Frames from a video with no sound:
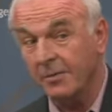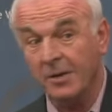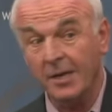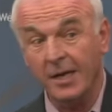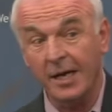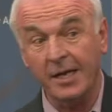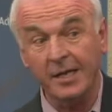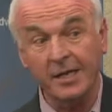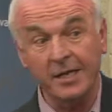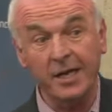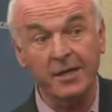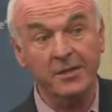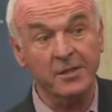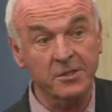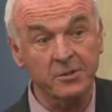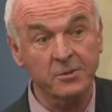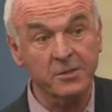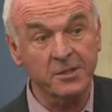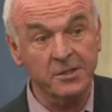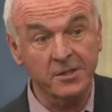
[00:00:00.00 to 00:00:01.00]
we had another
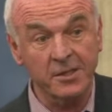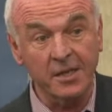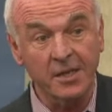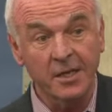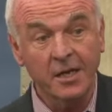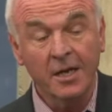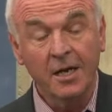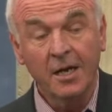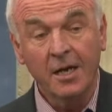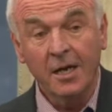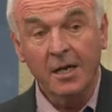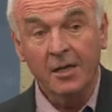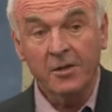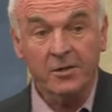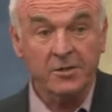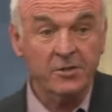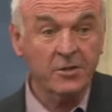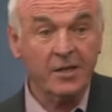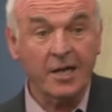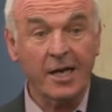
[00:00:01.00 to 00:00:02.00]
twister
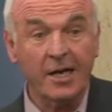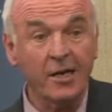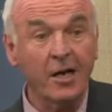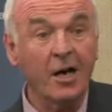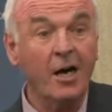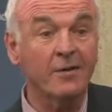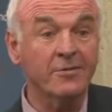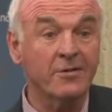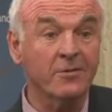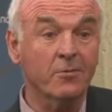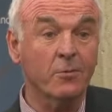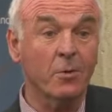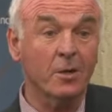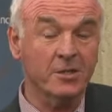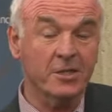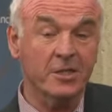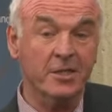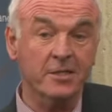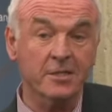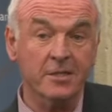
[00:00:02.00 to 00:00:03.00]
that took out half of
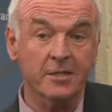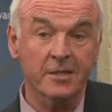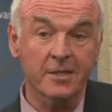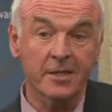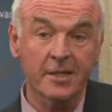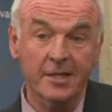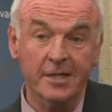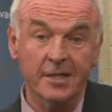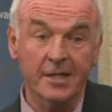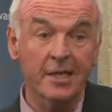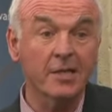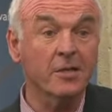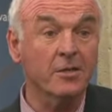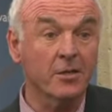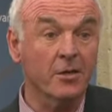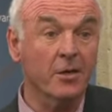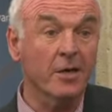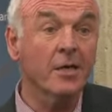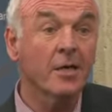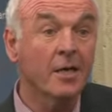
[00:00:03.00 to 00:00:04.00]
Washington in
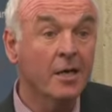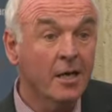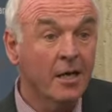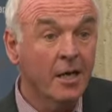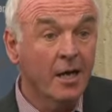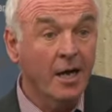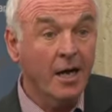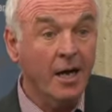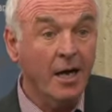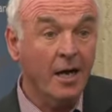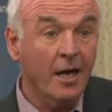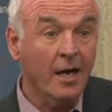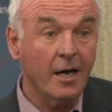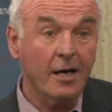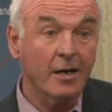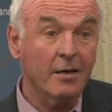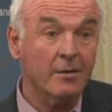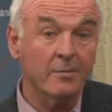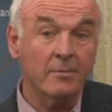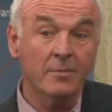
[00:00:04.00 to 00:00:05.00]
Illinois.
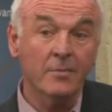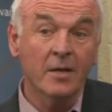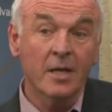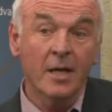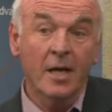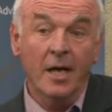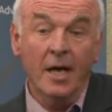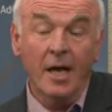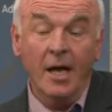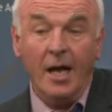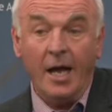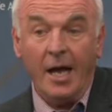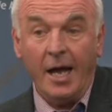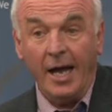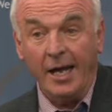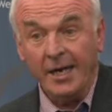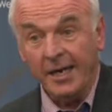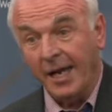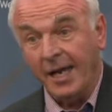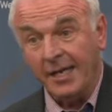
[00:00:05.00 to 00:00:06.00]
And
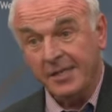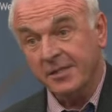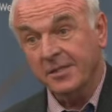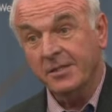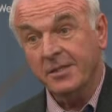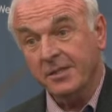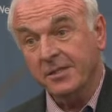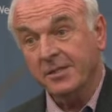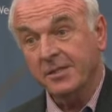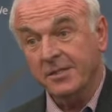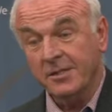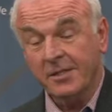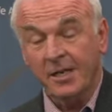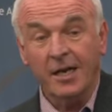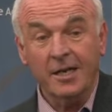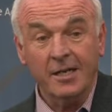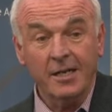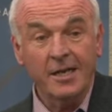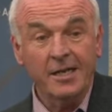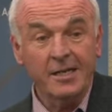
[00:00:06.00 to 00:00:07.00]
as this
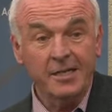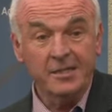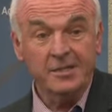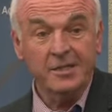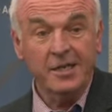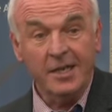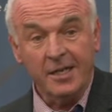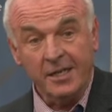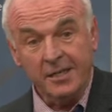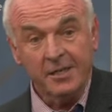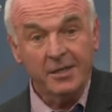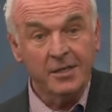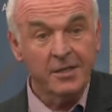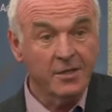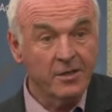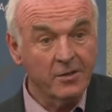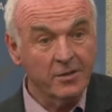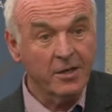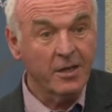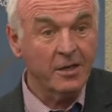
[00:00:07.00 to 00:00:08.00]
young lady said,
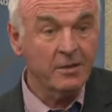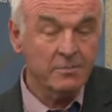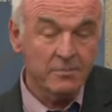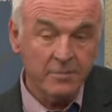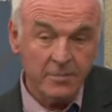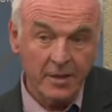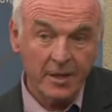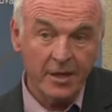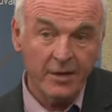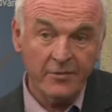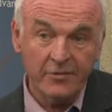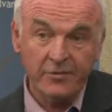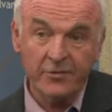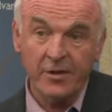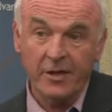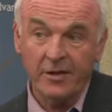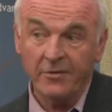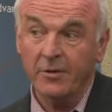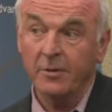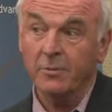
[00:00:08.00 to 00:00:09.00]
you know, if
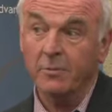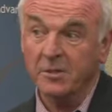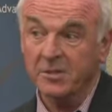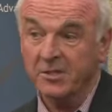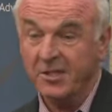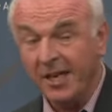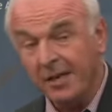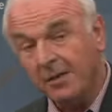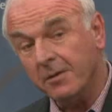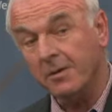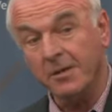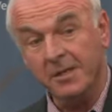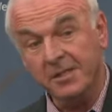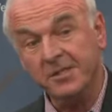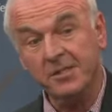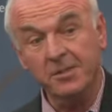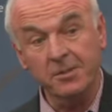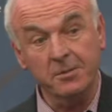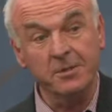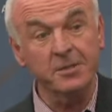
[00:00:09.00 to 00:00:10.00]
it was
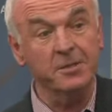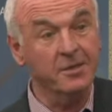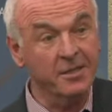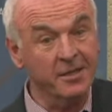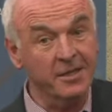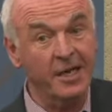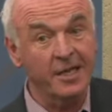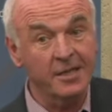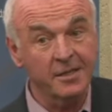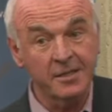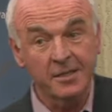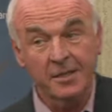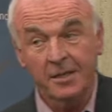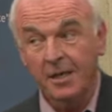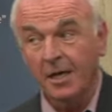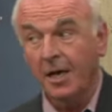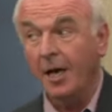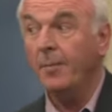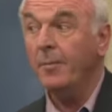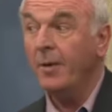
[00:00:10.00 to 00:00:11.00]
terrorists who were doing that,
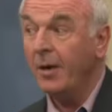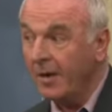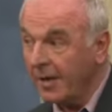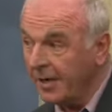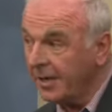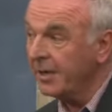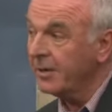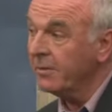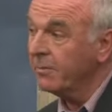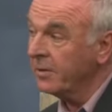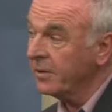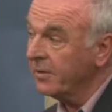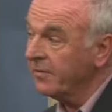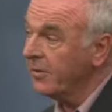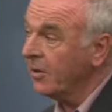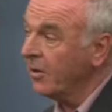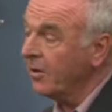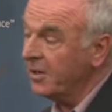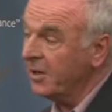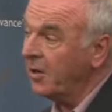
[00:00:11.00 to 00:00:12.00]
America would have
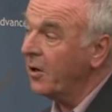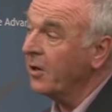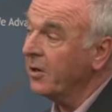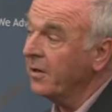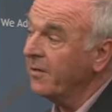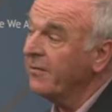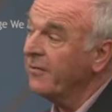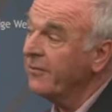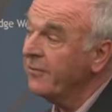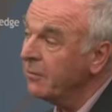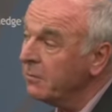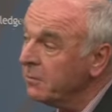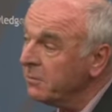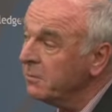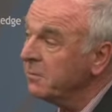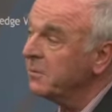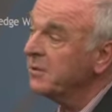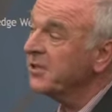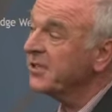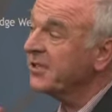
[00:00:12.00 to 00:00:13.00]
gone on a
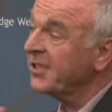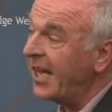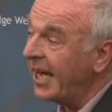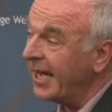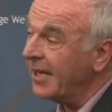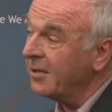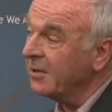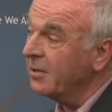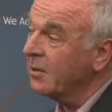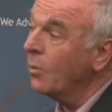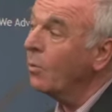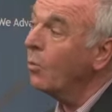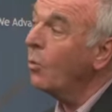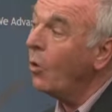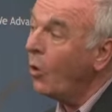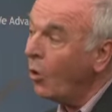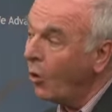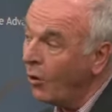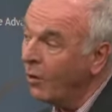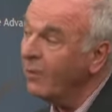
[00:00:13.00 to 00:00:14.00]
full-scale
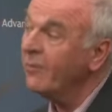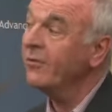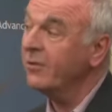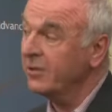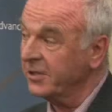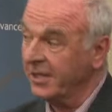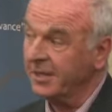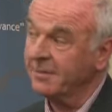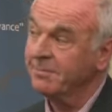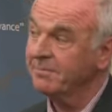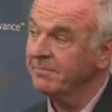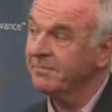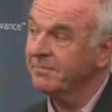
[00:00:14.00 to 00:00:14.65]
war footing.